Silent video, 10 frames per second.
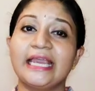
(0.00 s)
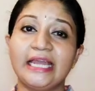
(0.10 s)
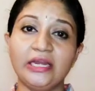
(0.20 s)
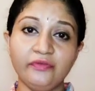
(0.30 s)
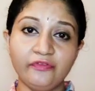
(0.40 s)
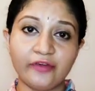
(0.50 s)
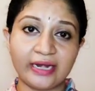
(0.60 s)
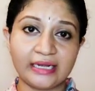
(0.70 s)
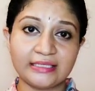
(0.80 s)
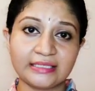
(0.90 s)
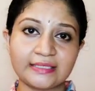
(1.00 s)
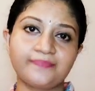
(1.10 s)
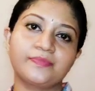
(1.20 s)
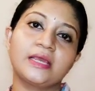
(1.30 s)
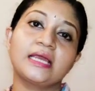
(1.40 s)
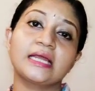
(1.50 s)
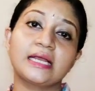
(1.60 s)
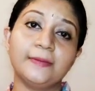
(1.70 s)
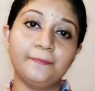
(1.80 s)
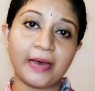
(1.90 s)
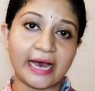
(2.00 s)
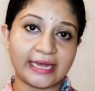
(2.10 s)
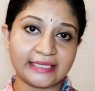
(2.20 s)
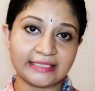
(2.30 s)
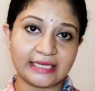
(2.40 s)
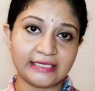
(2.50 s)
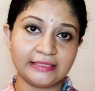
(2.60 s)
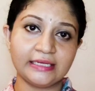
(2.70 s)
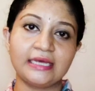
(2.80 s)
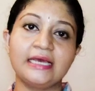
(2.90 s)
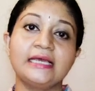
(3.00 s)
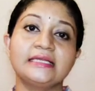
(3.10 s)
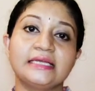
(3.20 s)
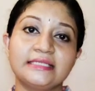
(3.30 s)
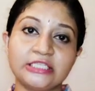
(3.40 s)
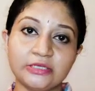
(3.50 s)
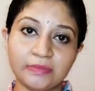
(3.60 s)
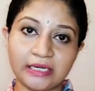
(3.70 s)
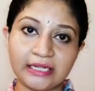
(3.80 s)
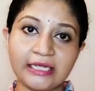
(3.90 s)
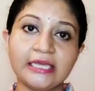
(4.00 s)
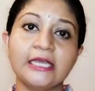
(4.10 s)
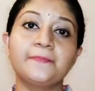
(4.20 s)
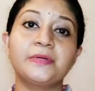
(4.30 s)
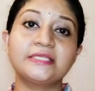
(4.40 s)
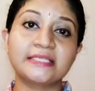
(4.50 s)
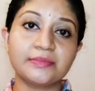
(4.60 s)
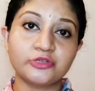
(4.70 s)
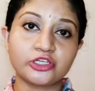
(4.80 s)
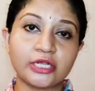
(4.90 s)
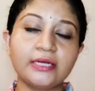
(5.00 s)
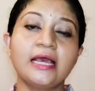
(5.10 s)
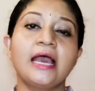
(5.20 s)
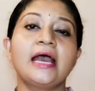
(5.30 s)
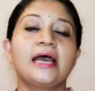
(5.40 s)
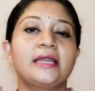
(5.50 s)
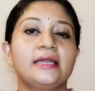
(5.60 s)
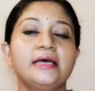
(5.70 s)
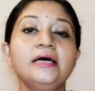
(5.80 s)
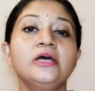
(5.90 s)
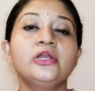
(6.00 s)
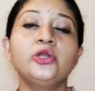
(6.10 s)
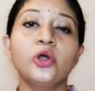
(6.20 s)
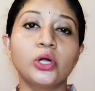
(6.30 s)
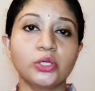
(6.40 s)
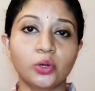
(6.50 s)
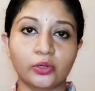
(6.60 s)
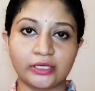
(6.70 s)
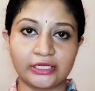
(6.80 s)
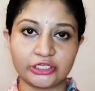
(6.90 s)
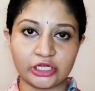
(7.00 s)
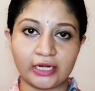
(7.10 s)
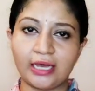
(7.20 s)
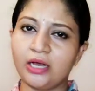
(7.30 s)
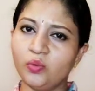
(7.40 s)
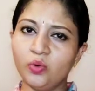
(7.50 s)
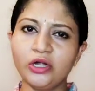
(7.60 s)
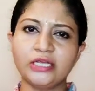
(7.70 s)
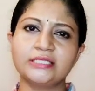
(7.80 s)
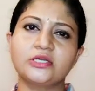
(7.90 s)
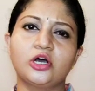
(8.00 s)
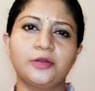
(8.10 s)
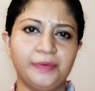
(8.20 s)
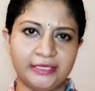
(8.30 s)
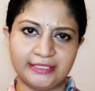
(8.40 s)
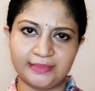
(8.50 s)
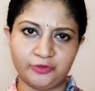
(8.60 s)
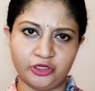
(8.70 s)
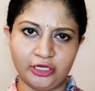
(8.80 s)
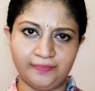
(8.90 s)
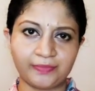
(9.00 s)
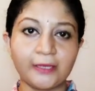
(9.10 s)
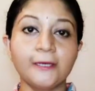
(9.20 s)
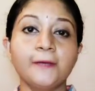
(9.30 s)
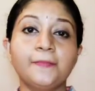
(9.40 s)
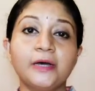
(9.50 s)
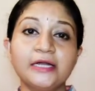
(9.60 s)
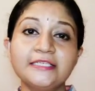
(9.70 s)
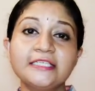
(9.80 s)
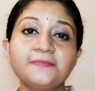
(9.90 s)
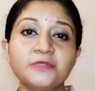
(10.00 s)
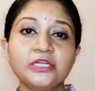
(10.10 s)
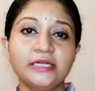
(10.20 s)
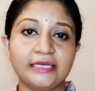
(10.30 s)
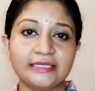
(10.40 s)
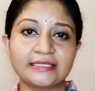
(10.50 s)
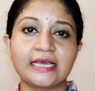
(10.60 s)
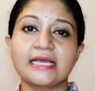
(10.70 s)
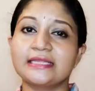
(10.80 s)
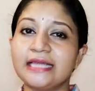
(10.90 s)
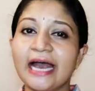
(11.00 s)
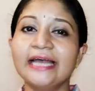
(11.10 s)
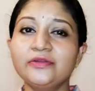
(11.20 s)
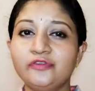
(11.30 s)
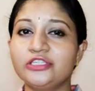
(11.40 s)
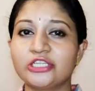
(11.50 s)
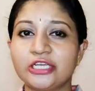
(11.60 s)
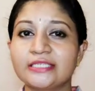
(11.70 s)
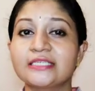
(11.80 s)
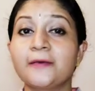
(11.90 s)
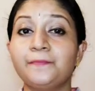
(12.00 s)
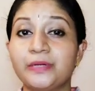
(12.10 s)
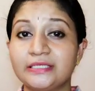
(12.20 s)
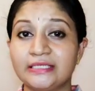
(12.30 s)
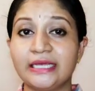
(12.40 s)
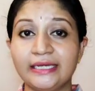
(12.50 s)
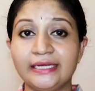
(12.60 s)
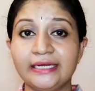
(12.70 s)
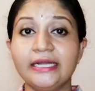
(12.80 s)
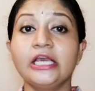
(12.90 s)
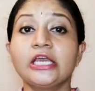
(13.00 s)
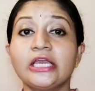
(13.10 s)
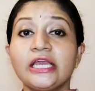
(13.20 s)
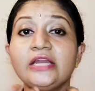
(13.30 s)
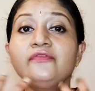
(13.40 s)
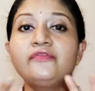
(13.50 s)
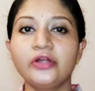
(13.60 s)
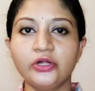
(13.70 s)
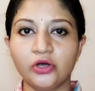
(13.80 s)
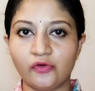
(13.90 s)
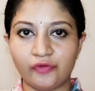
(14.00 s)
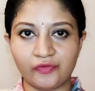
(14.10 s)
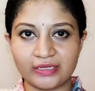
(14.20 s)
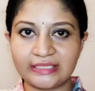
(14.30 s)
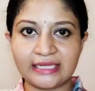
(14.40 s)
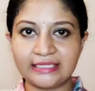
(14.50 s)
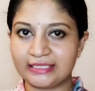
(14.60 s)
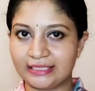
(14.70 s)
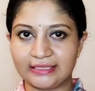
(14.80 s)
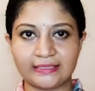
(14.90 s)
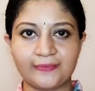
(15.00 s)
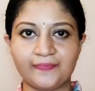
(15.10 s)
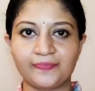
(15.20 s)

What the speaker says: inference, comparison, testimony, presumption, and non-cognition. What is called perception? Perception is that which is presented in front of our senses.